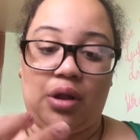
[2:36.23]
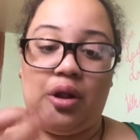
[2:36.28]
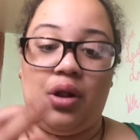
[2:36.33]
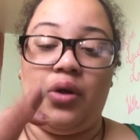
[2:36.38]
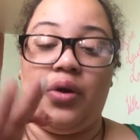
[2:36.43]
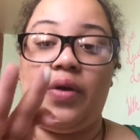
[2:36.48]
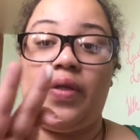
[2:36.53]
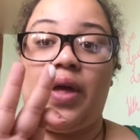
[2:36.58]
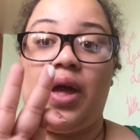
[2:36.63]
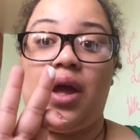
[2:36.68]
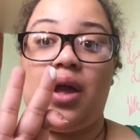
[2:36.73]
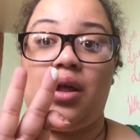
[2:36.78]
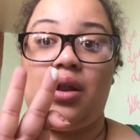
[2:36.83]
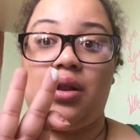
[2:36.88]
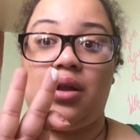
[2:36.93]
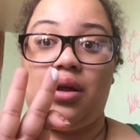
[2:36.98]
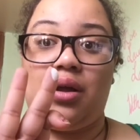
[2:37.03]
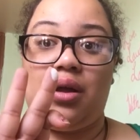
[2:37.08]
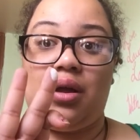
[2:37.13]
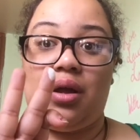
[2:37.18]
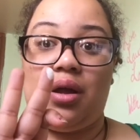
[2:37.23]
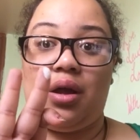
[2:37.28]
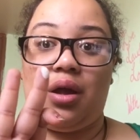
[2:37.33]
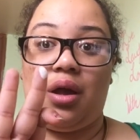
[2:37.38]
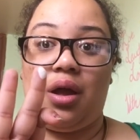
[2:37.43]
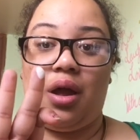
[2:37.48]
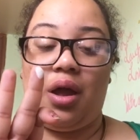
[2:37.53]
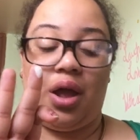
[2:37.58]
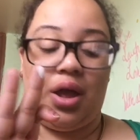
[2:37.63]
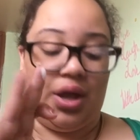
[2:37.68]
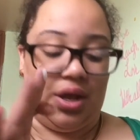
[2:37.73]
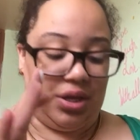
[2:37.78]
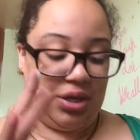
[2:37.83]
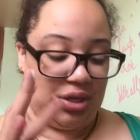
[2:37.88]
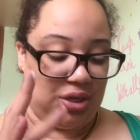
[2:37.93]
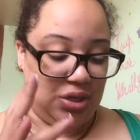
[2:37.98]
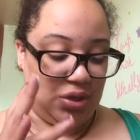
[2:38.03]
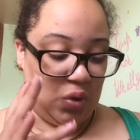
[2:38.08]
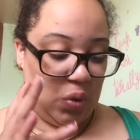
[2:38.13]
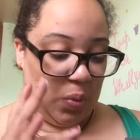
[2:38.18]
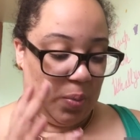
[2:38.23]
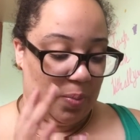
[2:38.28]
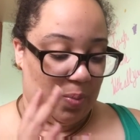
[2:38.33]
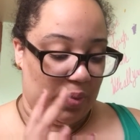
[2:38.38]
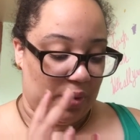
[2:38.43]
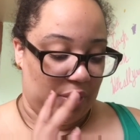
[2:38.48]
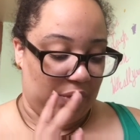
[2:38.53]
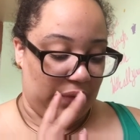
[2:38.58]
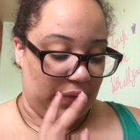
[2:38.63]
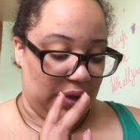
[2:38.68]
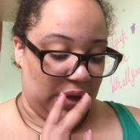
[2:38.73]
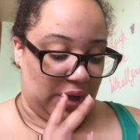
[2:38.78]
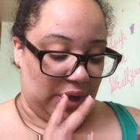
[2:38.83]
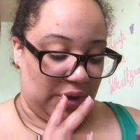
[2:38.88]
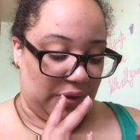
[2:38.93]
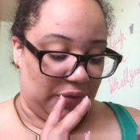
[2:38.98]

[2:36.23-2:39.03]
Look at that. It's so buttery,